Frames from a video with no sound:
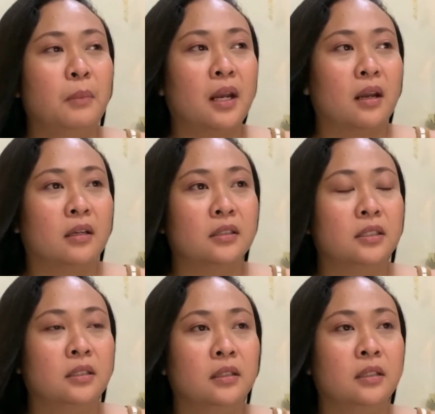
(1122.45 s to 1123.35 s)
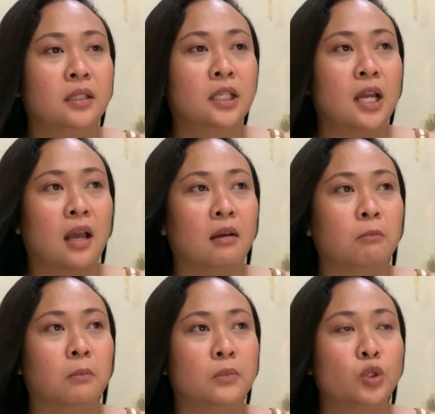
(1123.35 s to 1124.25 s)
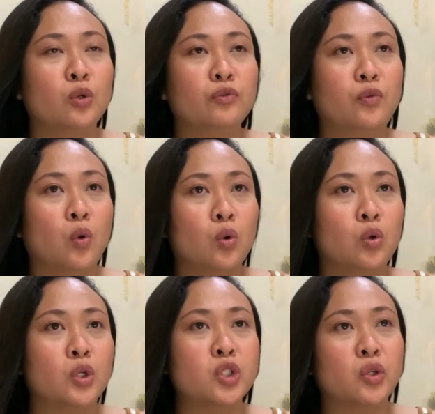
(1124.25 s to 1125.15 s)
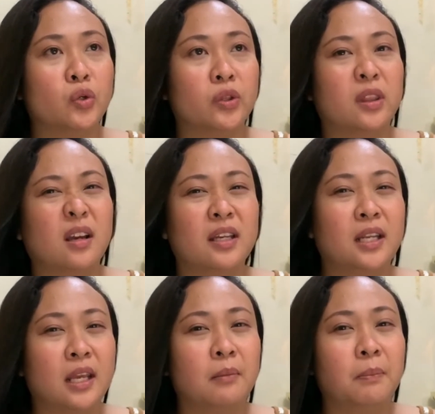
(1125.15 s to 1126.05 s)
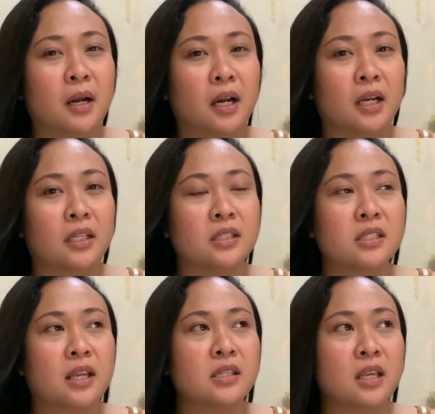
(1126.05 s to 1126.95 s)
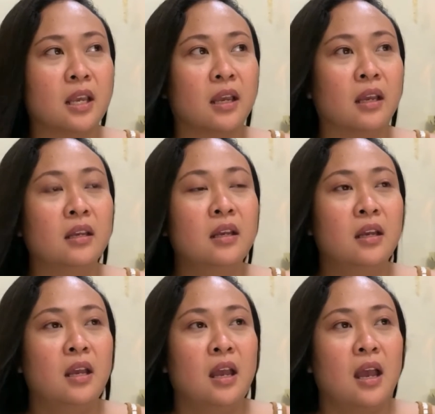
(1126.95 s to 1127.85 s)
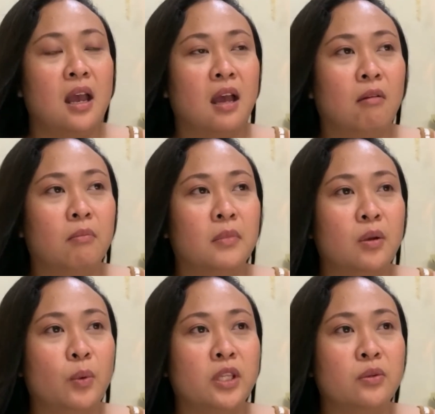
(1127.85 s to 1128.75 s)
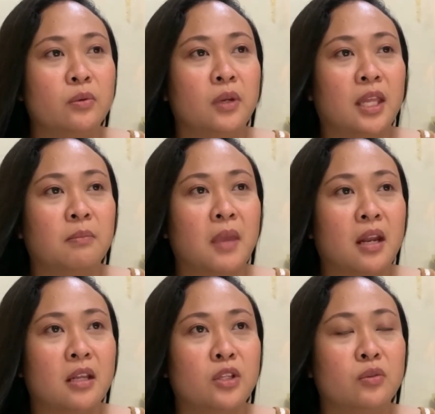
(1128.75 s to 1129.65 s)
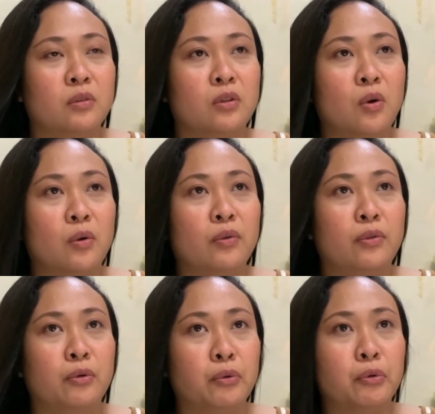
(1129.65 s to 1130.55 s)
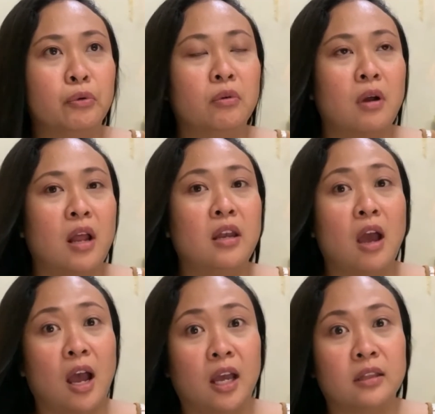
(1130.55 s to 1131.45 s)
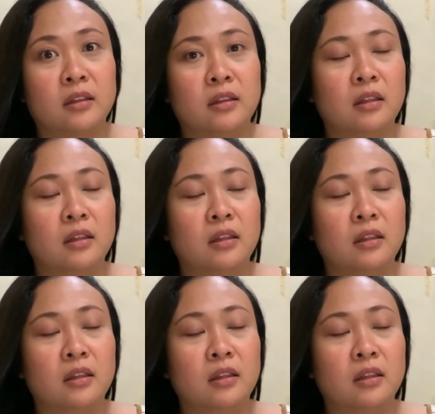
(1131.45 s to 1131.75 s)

parang, don't focus on the kilig parts. Kasi nga, when you get married, you go through a lot.